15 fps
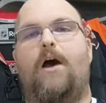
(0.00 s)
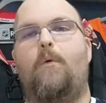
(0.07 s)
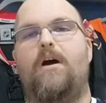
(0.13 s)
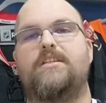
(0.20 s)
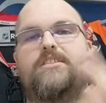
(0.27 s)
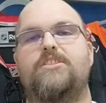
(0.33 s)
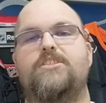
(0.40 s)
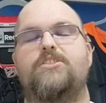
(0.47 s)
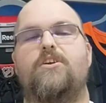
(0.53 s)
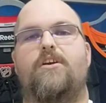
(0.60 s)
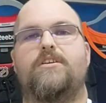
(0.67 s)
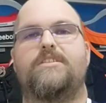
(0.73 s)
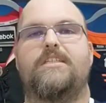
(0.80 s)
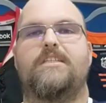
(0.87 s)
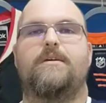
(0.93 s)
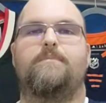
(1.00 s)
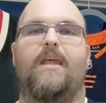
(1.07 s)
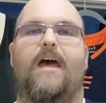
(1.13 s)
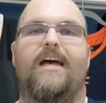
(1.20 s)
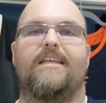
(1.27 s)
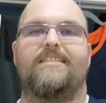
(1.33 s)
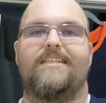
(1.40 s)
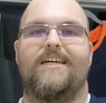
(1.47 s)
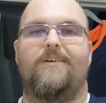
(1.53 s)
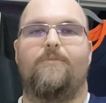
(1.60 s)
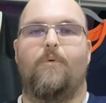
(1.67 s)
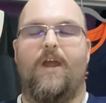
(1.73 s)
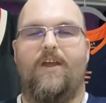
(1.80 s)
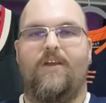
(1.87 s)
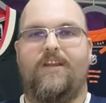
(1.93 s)
watch the Sharks end up not uh,
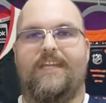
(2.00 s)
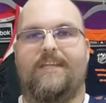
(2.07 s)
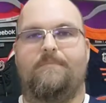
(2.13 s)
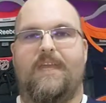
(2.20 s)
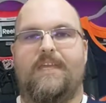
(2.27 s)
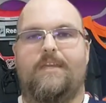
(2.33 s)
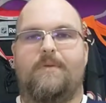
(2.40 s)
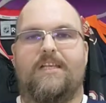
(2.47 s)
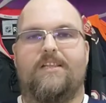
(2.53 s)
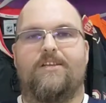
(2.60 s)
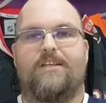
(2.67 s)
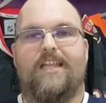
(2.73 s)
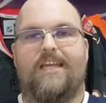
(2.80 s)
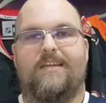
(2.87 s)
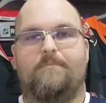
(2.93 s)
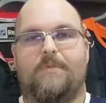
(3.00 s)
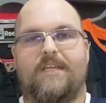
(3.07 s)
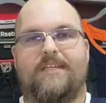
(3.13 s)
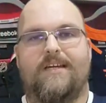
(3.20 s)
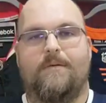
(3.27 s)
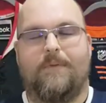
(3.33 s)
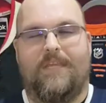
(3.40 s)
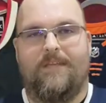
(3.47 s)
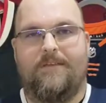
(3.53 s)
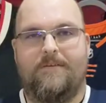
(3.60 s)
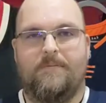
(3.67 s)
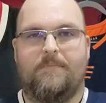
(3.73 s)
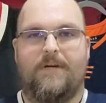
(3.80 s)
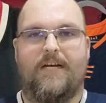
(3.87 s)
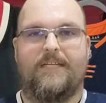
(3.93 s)
wearing it and making me look like a big dummy,
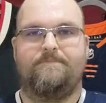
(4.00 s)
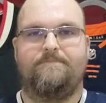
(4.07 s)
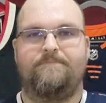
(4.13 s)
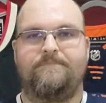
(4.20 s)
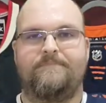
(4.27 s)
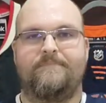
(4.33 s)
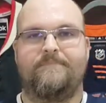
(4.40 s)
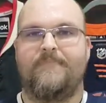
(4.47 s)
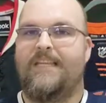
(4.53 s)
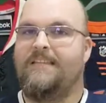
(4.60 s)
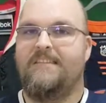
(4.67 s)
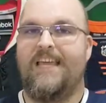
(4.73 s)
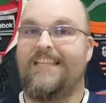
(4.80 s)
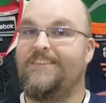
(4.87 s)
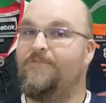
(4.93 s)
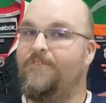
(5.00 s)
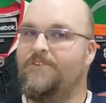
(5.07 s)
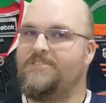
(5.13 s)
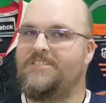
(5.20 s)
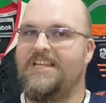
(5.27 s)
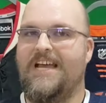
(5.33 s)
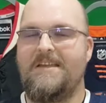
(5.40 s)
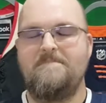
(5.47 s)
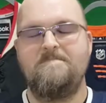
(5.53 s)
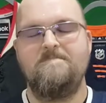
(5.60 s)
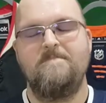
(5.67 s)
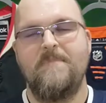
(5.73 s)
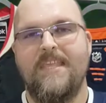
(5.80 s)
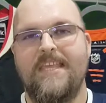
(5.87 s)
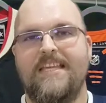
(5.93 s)
but not the first time.
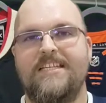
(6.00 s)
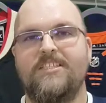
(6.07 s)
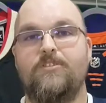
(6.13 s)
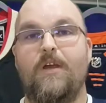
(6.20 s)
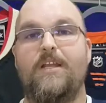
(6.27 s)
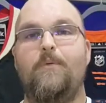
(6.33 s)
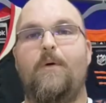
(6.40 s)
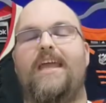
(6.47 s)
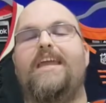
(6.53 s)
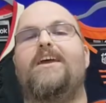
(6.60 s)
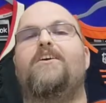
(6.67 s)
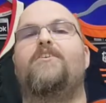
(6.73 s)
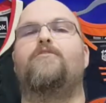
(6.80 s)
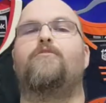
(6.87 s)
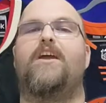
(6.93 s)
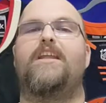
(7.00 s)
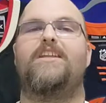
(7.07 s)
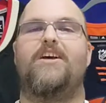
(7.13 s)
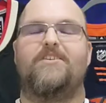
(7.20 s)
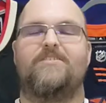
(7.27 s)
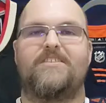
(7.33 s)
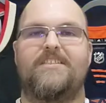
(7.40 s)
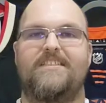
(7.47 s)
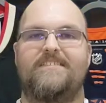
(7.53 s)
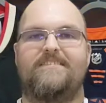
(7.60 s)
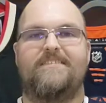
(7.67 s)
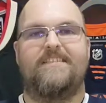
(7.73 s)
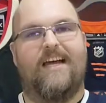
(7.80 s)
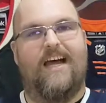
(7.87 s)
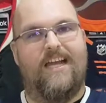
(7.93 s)
So anyway, friendos,
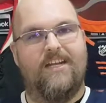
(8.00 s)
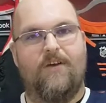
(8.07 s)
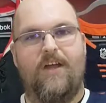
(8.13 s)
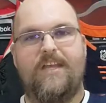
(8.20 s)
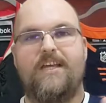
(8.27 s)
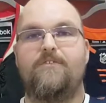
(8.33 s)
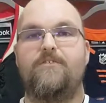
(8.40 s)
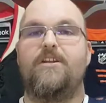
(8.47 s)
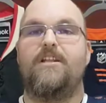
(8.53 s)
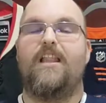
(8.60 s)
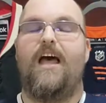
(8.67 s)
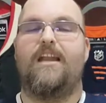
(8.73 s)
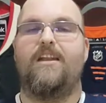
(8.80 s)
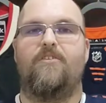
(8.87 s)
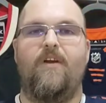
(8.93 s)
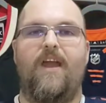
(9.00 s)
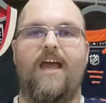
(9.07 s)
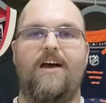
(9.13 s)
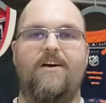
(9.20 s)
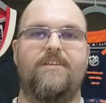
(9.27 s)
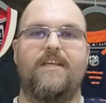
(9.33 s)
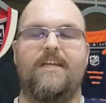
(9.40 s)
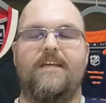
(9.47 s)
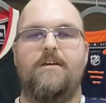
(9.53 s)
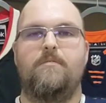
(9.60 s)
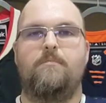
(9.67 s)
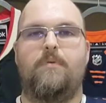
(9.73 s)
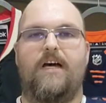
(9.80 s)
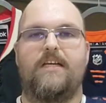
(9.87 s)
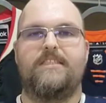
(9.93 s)
I know I covered a lot of ground,
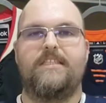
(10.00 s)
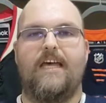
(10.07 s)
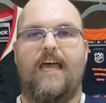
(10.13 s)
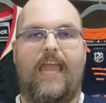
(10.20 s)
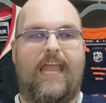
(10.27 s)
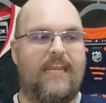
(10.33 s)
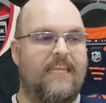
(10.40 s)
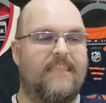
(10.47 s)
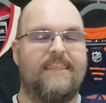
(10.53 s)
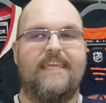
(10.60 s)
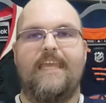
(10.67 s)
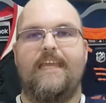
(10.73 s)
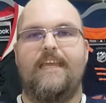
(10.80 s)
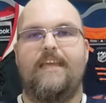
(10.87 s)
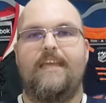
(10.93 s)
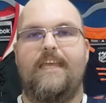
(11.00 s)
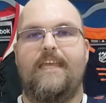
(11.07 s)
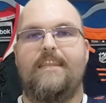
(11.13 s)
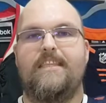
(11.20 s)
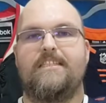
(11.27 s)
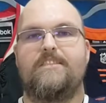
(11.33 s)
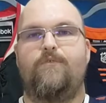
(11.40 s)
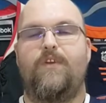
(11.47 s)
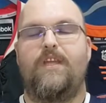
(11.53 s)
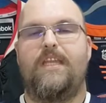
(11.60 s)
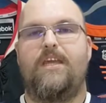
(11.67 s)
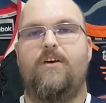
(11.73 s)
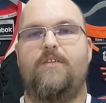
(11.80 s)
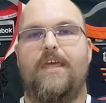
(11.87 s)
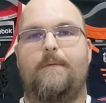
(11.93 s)
but uh, anything in this
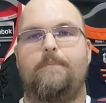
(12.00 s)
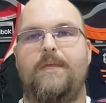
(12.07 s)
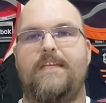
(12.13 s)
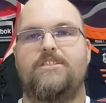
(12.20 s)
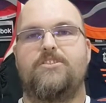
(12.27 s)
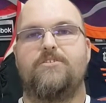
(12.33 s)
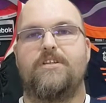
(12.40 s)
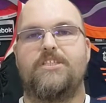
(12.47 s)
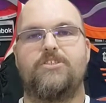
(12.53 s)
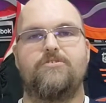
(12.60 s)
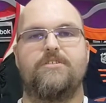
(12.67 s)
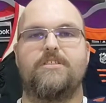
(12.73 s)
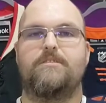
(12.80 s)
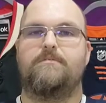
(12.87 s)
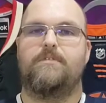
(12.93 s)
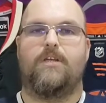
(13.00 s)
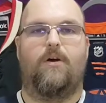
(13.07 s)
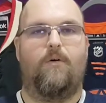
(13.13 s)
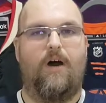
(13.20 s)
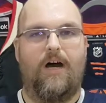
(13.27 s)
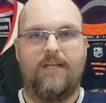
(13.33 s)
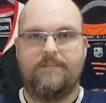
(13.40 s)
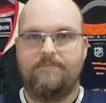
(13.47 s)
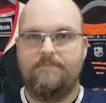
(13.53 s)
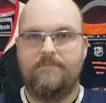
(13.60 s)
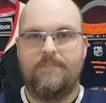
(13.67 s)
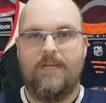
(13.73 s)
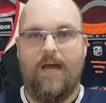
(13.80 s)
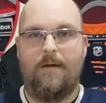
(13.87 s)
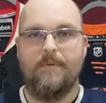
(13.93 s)
video that piqued your interest, go on.
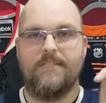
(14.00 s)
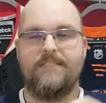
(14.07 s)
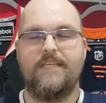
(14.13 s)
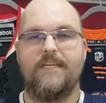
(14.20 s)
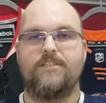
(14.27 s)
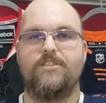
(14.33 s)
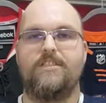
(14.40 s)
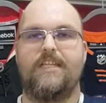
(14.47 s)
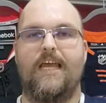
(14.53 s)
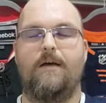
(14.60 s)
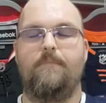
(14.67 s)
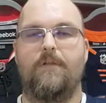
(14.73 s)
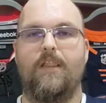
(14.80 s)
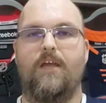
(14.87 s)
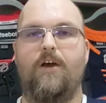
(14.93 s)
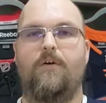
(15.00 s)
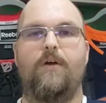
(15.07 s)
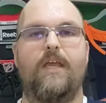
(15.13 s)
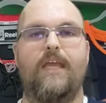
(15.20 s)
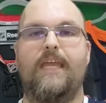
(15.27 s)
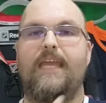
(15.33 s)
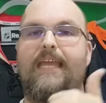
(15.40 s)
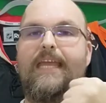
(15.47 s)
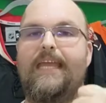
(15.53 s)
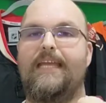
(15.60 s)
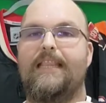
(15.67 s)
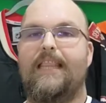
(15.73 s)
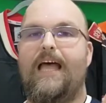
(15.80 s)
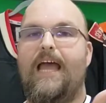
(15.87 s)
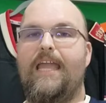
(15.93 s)
Comment section down below.
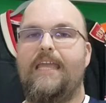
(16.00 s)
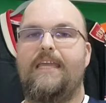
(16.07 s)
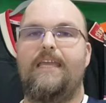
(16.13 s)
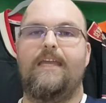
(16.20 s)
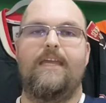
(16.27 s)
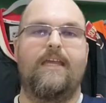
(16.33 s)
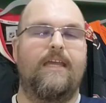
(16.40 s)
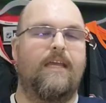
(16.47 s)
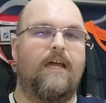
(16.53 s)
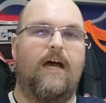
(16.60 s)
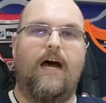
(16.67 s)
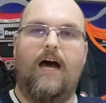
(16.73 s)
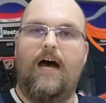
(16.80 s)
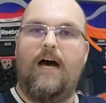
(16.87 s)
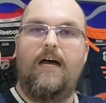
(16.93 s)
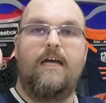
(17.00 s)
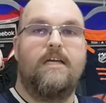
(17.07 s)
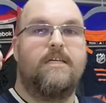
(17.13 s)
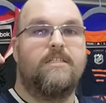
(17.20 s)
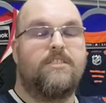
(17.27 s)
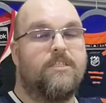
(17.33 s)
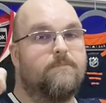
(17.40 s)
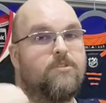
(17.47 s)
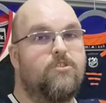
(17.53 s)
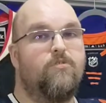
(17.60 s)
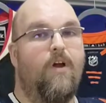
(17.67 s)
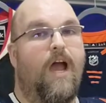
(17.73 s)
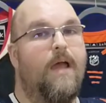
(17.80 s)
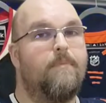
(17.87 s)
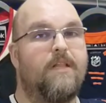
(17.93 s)
Hit like. Uh,
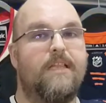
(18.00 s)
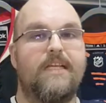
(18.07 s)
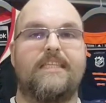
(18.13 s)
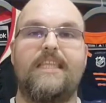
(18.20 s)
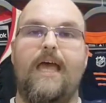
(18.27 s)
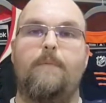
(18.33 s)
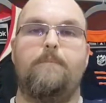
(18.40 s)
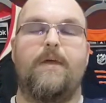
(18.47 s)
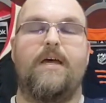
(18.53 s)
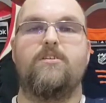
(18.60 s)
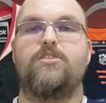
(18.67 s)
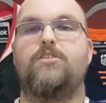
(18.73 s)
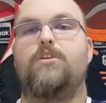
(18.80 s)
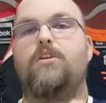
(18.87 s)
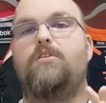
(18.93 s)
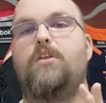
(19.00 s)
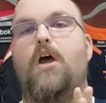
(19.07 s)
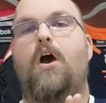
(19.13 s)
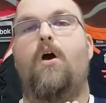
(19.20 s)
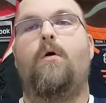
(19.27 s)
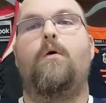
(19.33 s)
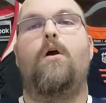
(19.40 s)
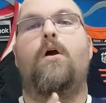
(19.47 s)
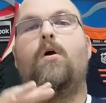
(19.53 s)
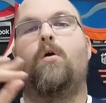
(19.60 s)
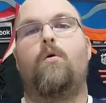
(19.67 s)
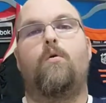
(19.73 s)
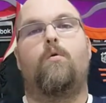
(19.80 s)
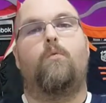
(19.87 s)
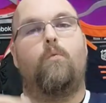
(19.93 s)
subscribe. Click that bell so you know
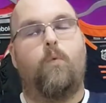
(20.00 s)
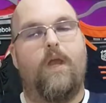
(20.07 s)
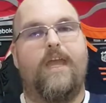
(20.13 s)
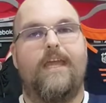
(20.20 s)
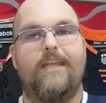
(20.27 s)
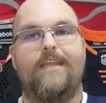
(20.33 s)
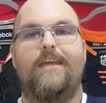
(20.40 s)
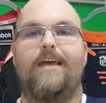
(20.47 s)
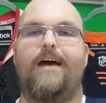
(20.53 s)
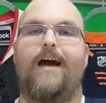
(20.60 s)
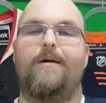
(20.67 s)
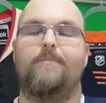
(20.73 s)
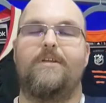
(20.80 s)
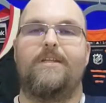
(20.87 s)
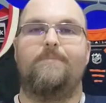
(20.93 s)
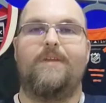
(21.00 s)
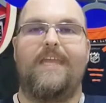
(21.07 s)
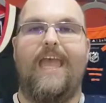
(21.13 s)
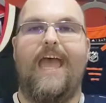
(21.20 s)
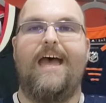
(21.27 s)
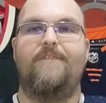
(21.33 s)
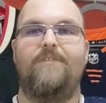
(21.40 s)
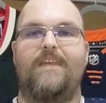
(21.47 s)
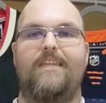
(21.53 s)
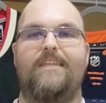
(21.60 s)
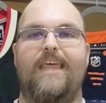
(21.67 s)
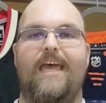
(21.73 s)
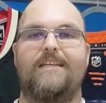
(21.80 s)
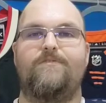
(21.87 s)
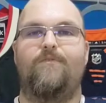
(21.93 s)
when I'm going to be having
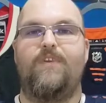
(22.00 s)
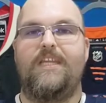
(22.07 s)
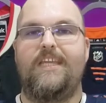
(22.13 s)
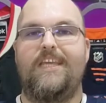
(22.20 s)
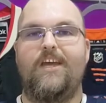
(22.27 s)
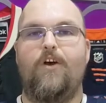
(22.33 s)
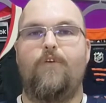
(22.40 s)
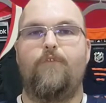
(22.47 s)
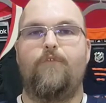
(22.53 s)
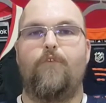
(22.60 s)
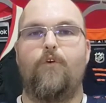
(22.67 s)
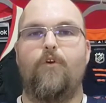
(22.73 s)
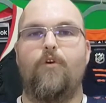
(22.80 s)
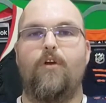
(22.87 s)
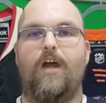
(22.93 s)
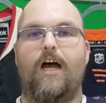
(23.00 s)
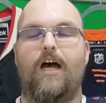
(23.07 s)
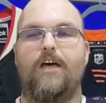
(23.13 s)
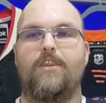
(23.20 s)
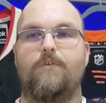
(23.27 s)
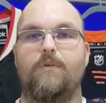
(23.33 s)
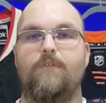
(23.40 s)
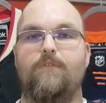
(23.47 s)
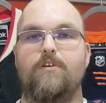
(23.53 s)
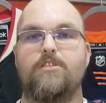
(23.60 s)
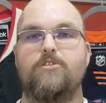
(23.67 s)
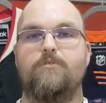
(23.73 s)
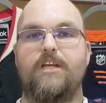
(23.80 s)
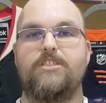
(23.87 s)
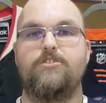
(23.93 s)
that video for uh, the
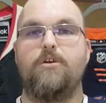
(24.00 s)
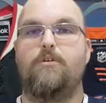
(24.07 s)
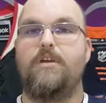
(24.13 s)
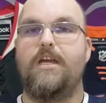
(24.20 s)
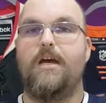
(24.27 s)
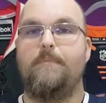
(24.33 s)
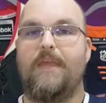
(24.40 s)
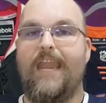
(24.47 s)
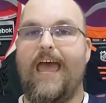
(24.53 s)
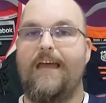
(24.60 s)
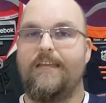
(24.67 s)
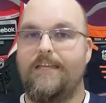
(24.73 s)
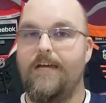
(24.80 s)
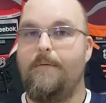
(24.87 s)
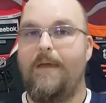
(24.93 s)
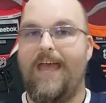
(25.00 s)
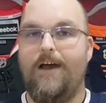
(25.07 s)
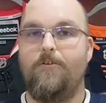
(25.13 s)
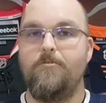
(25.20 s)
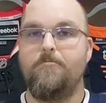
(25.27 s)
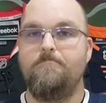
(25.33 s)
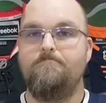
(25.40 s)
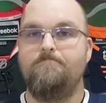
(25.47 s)
reverse retro coming out, come out.